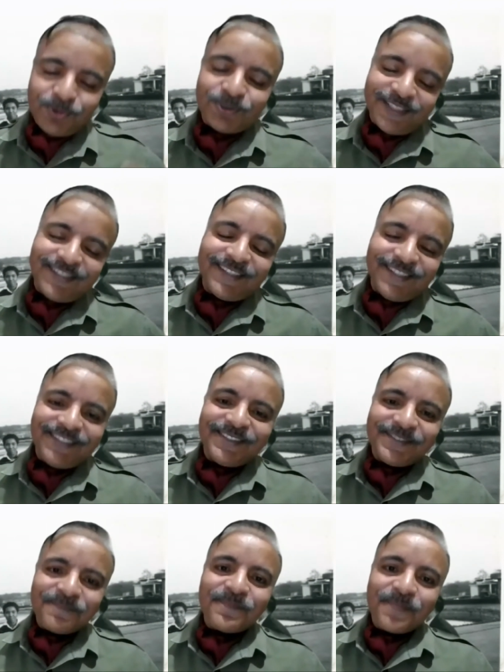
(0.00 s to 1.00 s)
RO
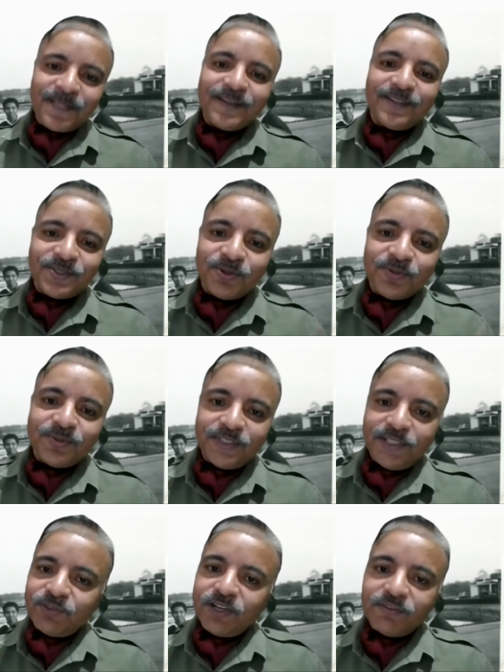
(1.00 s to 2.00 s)
territory.
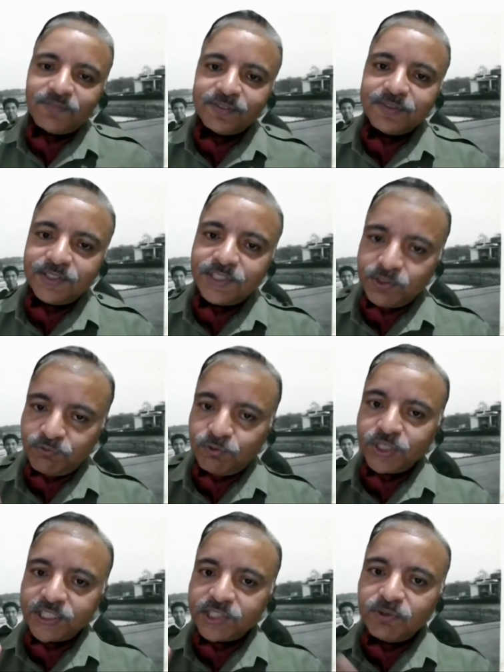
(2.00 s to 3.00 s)
So they would have, this
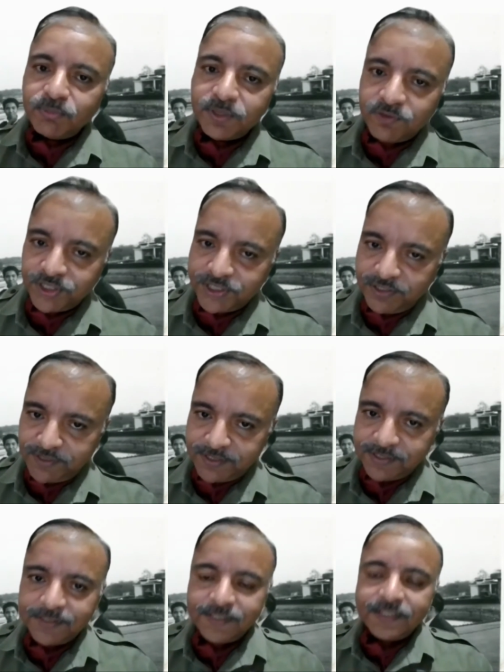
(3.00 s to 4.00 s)
is 14th November
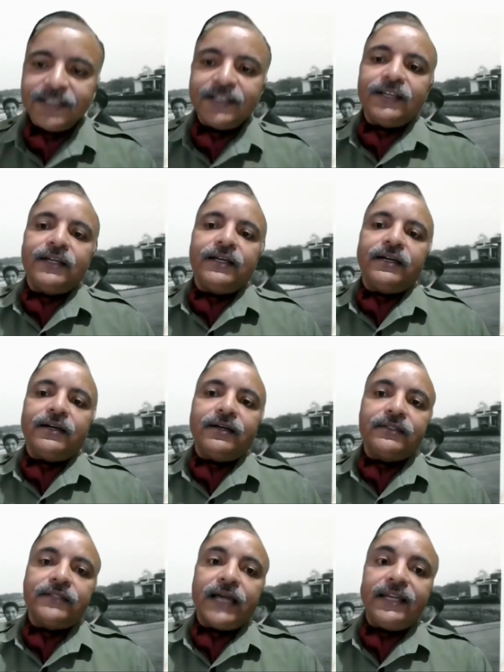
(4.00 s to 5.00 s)
47.
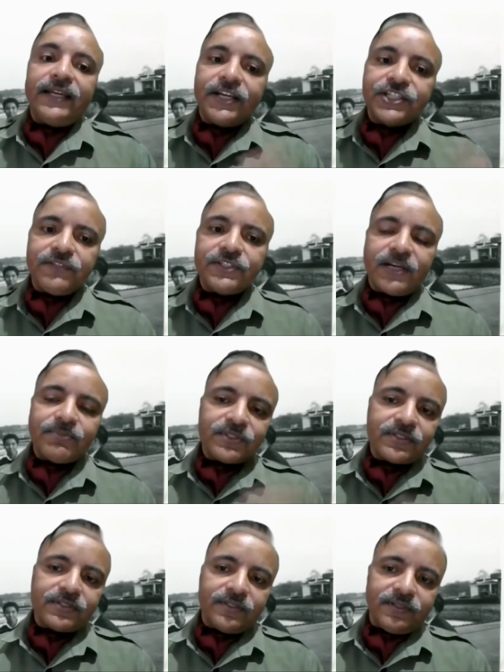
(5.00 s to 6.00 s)
The allegation which
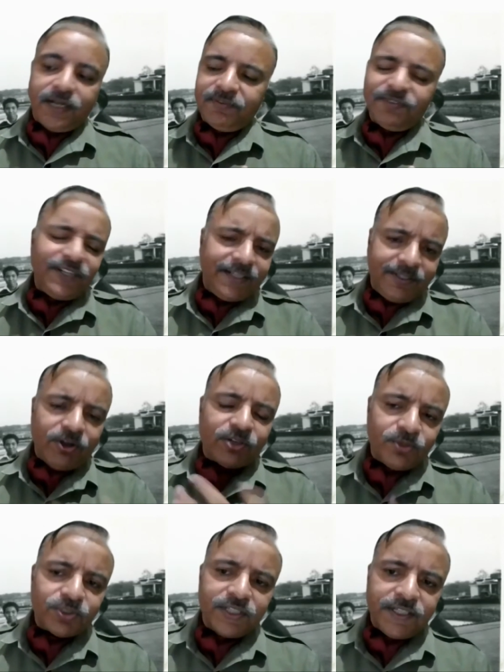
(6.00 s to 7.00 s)
comes, I mean, we can talk
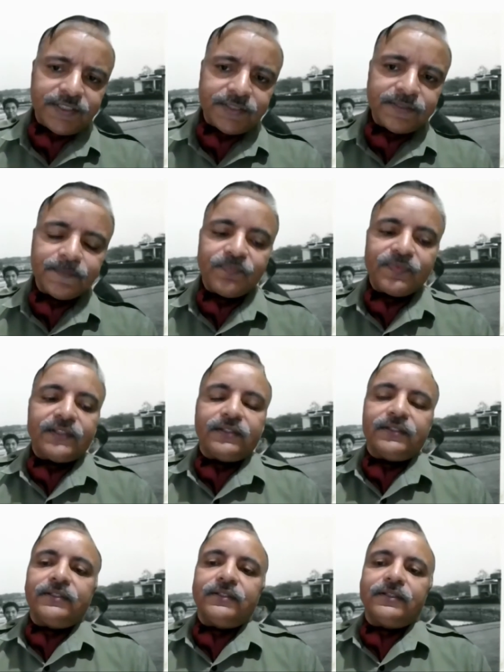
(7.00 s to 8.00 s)
about it later.
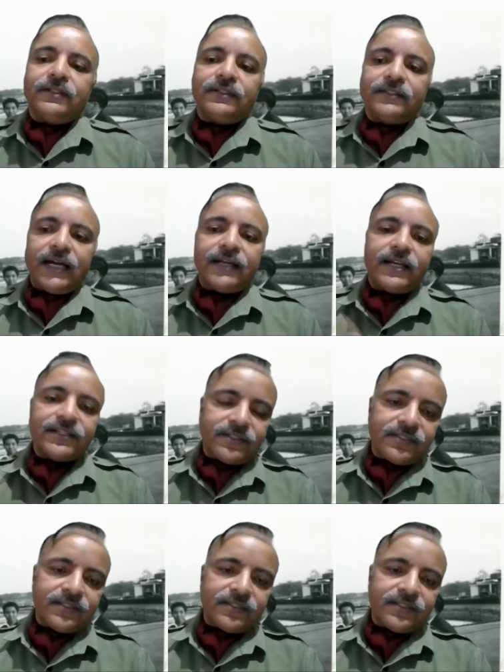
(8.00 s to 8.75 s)
That